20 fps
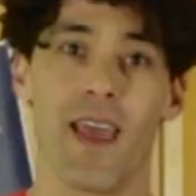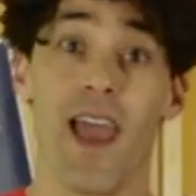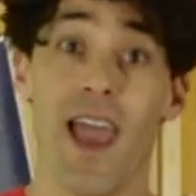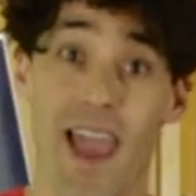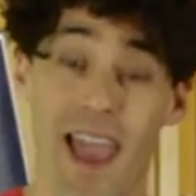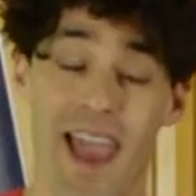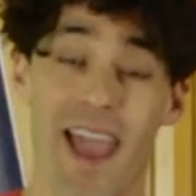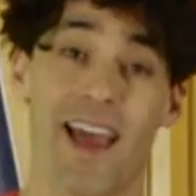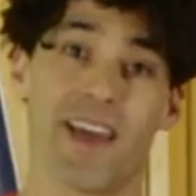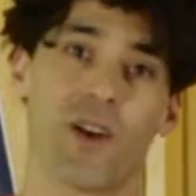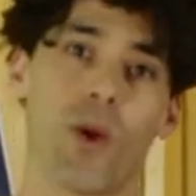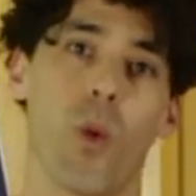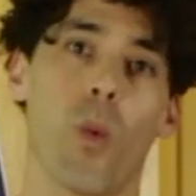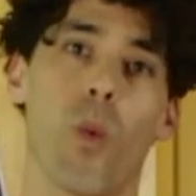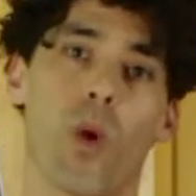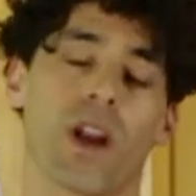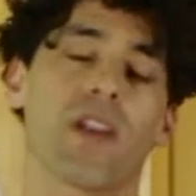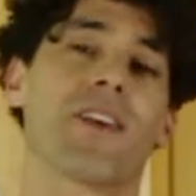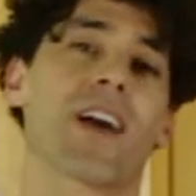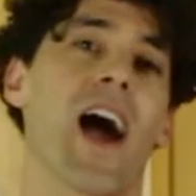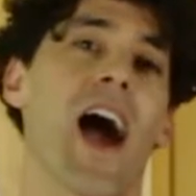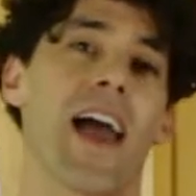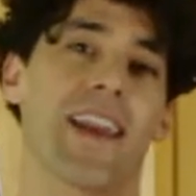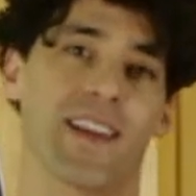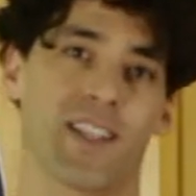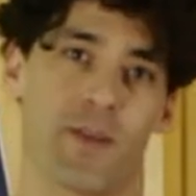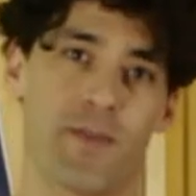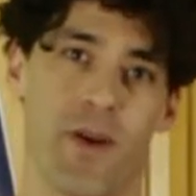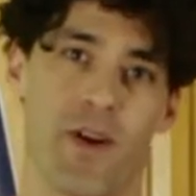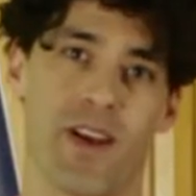and one of a kind
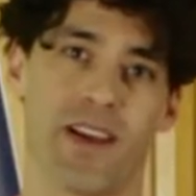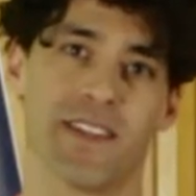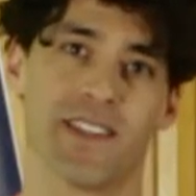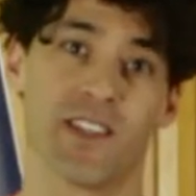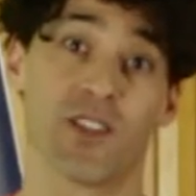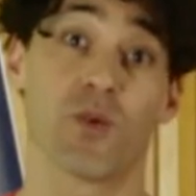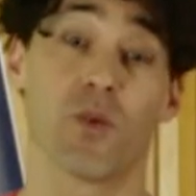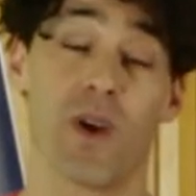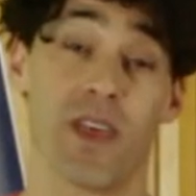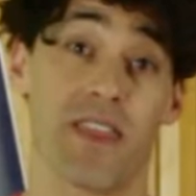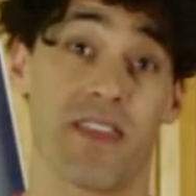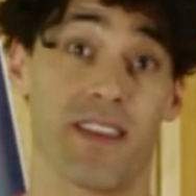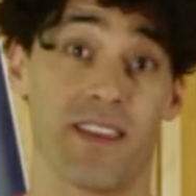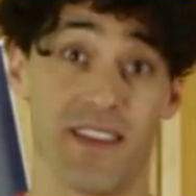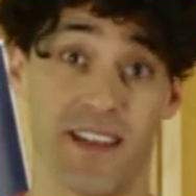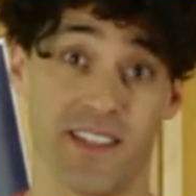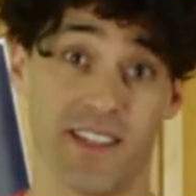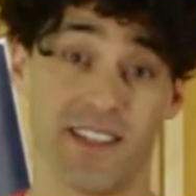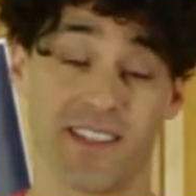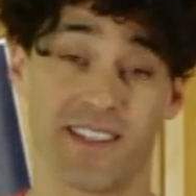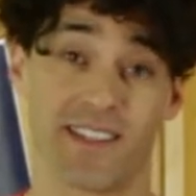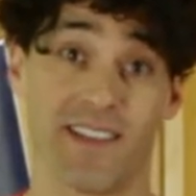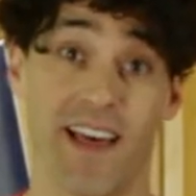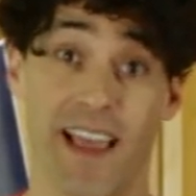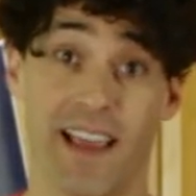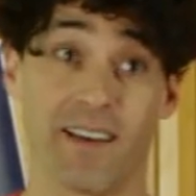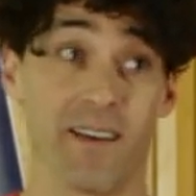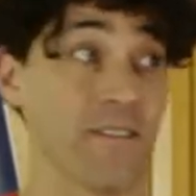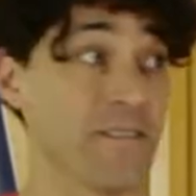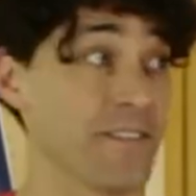experiences with the digits,
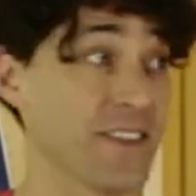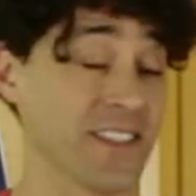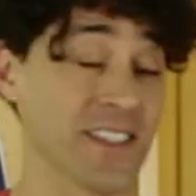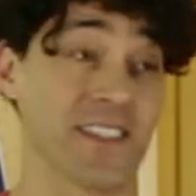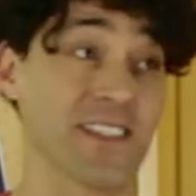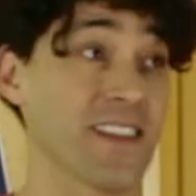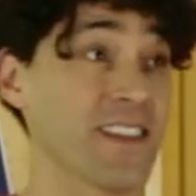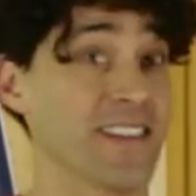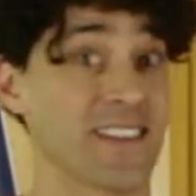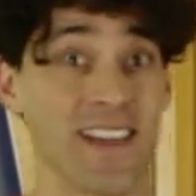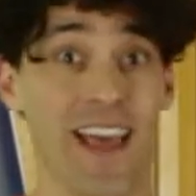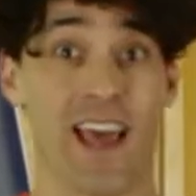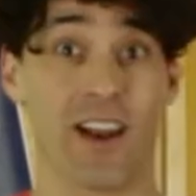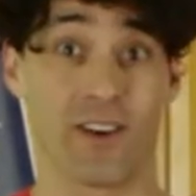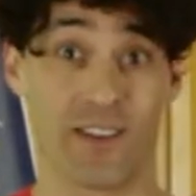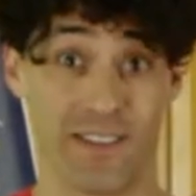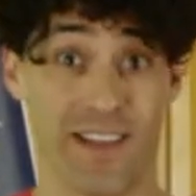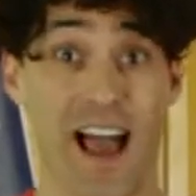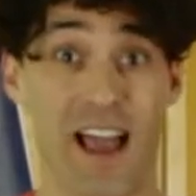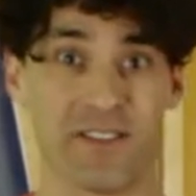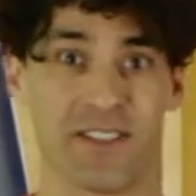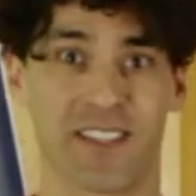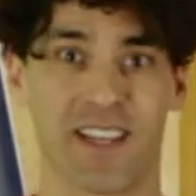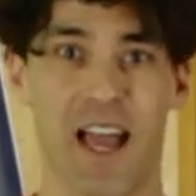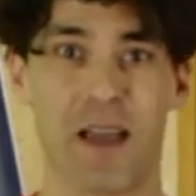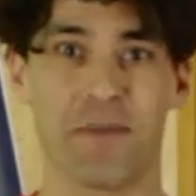like visits to the set or live Skype